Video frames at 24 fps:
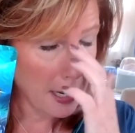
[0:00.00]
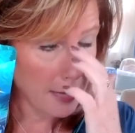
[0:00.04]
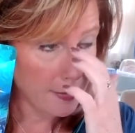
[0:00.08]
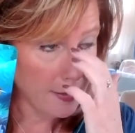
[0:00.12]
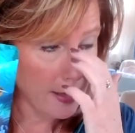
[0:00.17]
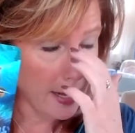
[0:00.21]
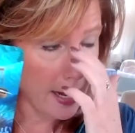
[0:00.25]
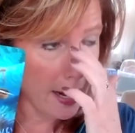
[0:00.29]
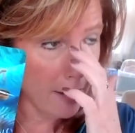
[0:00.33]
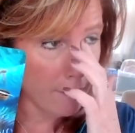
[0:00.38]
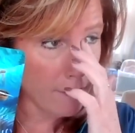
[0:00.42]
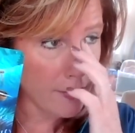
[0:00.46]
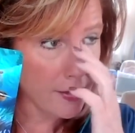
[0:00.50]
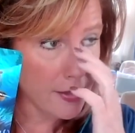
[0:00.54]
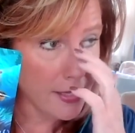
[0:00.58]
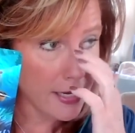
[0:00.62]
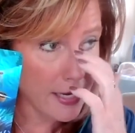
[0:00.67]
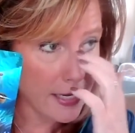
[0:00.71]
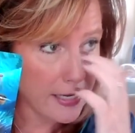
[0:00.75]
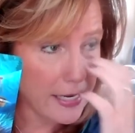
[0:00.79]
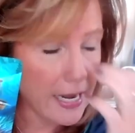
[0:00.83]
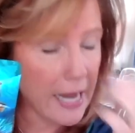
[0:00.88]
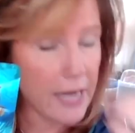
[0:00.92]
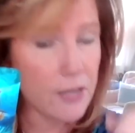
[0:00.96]
that everything
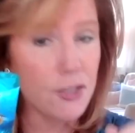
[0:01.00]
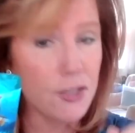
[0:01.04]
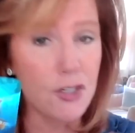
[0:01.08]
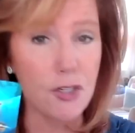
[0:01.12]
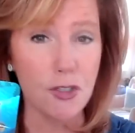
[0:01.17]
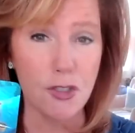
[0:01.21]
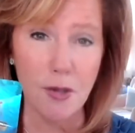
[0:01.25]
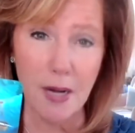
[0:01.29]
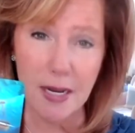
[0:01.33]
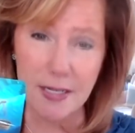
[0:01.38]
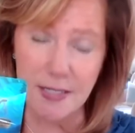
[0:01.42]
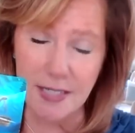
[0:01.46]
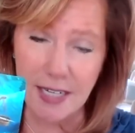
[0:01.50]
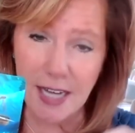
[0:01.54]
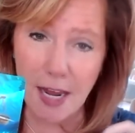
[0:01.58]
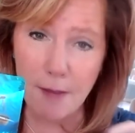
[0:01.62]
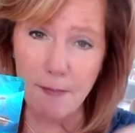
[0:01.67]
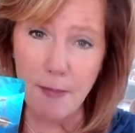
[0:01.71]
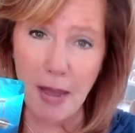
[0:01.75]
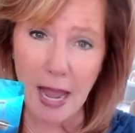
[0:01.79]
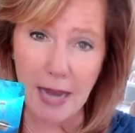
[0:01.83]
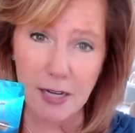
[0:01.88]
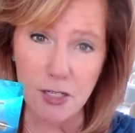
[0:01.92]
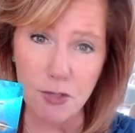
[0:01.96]
in nature tries to get
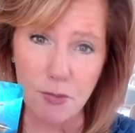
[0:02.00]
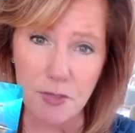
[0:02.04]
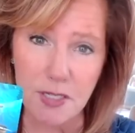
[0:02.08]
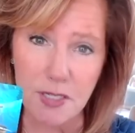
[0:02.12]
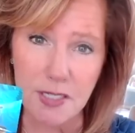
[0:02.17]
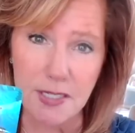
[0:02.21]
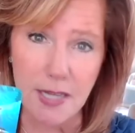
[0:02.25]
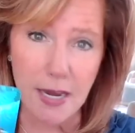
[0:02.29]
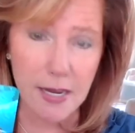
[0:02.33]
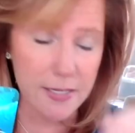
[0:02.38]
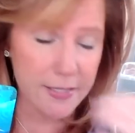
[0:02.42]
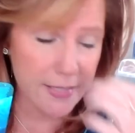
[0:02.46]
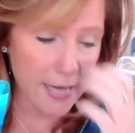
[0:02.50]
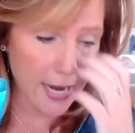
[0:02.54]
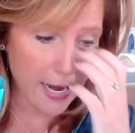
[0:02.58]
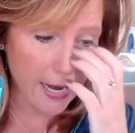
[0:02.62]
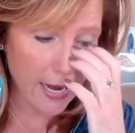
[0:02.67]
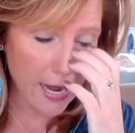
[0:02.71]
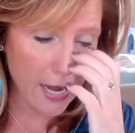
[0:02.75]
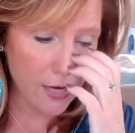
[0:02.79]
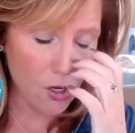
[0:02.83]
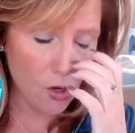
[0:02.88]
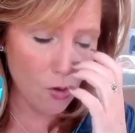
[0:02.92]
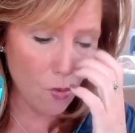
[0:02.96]
back to a steady state.
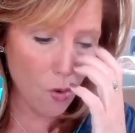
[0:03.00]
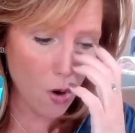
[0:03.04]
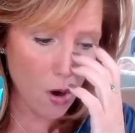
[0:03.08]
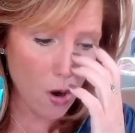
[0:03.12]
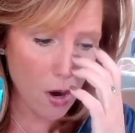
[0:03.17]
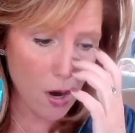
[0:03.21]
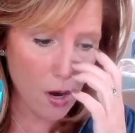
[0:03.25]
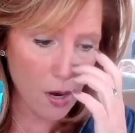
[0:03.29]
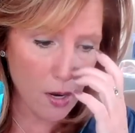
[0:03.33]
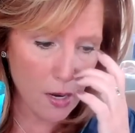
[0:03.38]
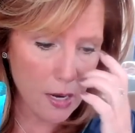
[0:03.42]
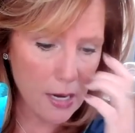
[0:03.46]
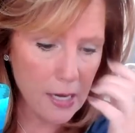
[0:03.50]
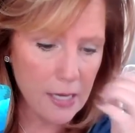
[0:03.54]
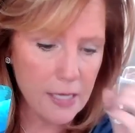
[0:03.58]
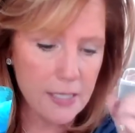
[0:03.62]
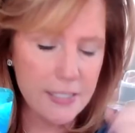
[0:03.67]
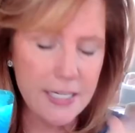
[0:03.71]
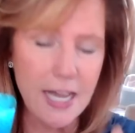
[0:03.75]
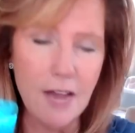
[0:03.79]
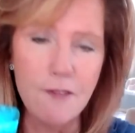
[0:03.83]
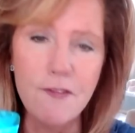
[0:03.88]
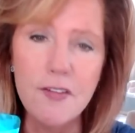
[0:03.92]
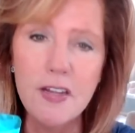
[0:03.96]
And you are
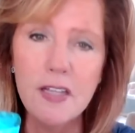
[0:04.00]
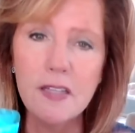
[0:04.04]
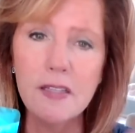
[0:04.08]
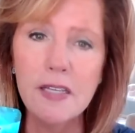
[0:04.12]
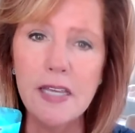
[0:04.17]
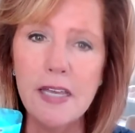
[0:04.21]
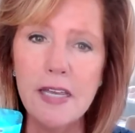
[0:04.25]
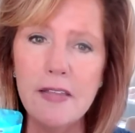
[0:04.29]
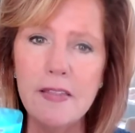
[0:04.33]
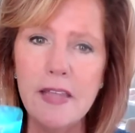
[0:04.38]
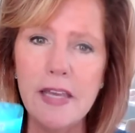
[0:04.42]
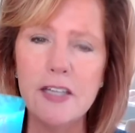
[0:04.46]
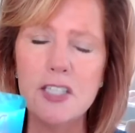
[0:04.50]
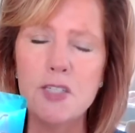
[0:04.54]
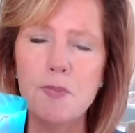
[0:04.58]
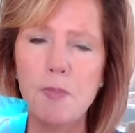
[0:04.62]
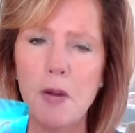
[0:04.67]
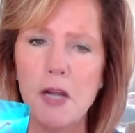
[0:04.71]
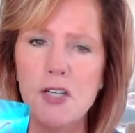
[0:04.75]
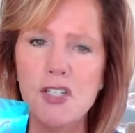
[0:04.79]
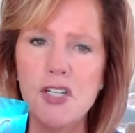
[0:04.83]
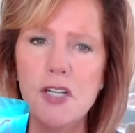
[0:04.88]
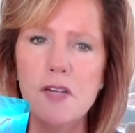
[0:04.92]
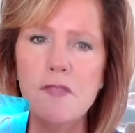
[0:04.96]
definitely the
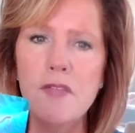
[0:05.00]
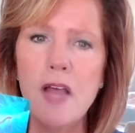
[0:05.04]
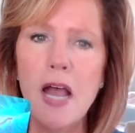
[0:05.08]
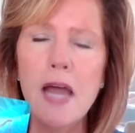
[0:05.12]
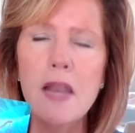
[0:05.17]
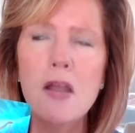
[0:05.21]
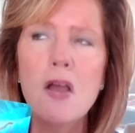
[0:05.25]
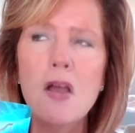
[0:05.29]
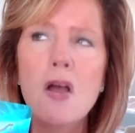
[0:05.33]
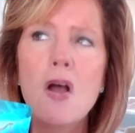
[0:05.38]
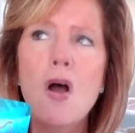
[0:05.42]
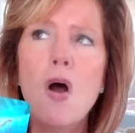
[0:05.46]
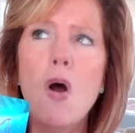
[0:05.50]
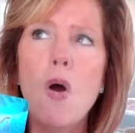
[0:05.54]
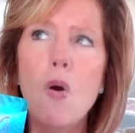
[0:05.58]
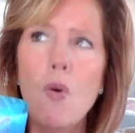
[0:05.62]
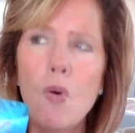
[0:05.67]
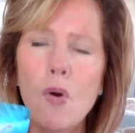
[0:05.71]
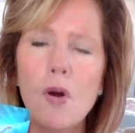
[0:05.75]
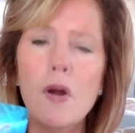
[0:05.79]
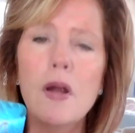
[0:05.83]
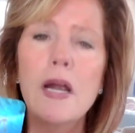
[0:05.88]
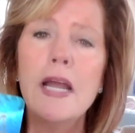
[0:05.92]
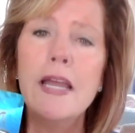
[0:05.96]
expression of that.
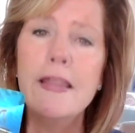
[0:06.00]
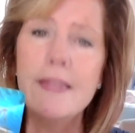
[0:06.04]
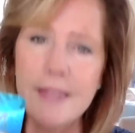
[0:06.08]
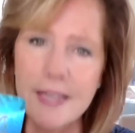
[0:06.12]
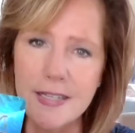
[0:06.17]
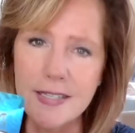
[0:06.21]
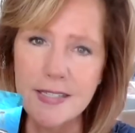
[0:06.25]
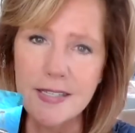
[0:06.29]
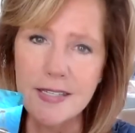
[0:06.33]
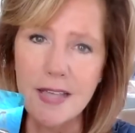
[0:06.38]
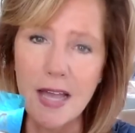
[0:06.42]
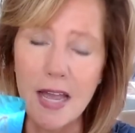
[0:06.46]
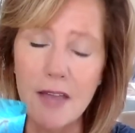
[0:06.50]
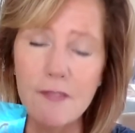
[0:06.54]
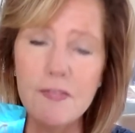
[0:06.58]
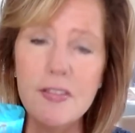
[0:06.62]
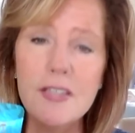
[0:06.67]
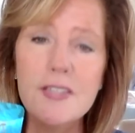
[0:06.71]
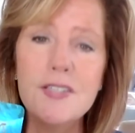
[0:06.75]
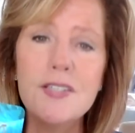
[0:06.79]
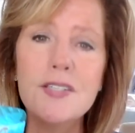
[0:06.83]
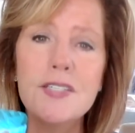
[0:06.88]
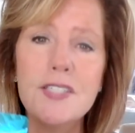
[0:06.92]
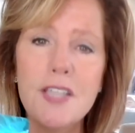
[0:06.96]
Or in this life,
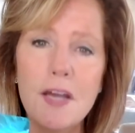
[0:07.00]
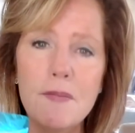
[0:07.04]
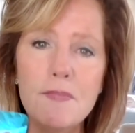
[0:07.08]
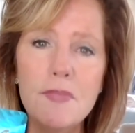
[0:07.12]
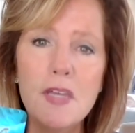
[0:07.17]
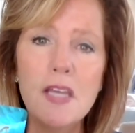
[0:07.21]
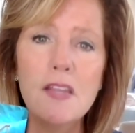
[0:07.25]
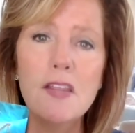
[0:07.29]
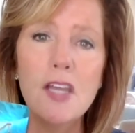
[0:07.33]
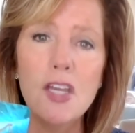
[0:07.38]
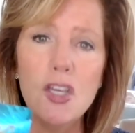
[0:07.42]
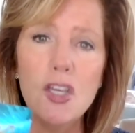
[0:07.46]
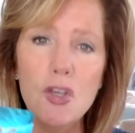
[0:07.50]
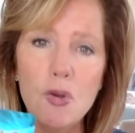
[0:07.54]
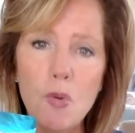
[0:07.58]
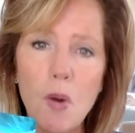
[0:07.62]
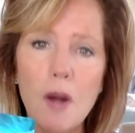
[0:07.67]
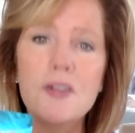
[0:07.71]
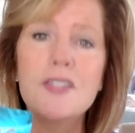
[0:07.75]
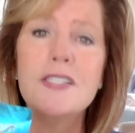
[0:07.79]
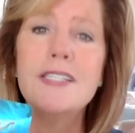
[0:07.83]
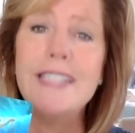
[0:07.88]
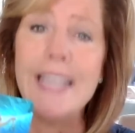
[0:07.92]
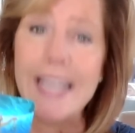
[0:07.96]
this is something that you
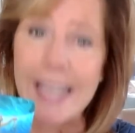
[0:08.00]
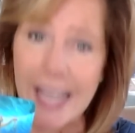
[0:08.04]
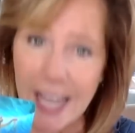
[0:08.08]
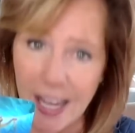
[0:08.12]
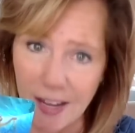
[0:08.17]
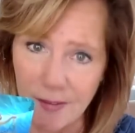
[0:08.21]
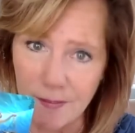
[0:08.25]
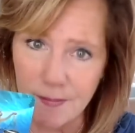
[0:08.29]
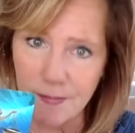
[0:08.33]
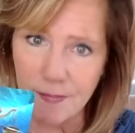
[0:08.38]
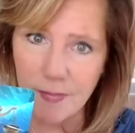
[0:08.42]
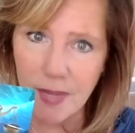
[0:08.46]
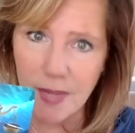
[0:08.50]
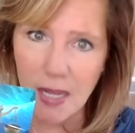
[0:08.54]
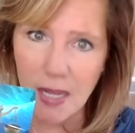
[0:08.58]
are seeking